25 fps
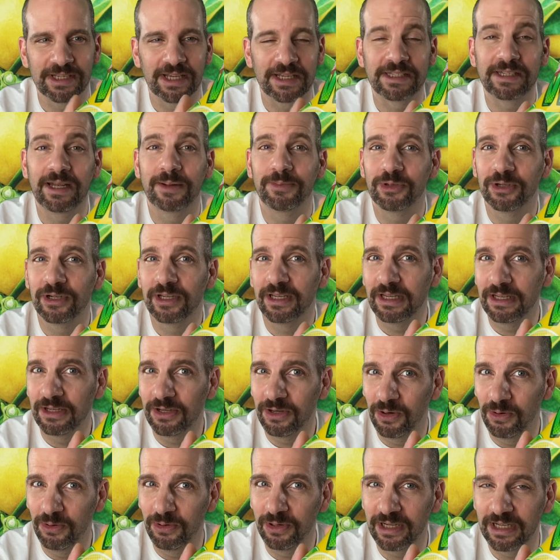I stopped drinking
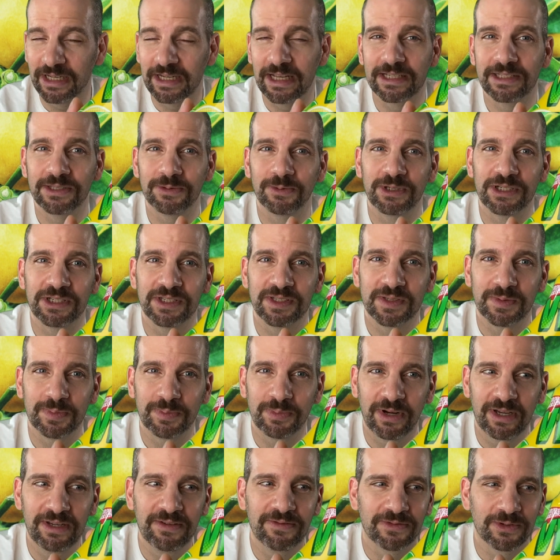Coke and I switched to
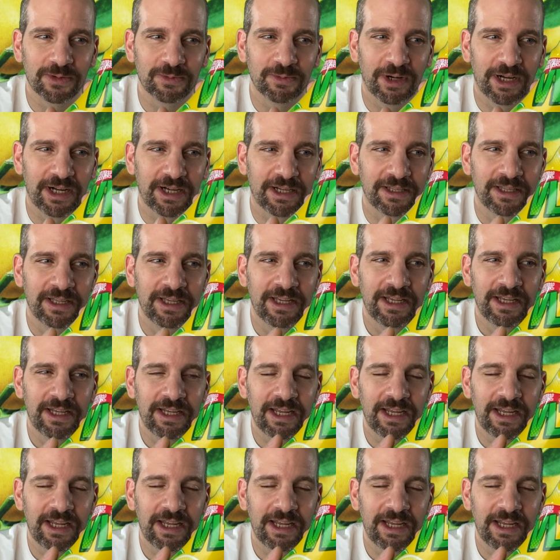Sprite for a while,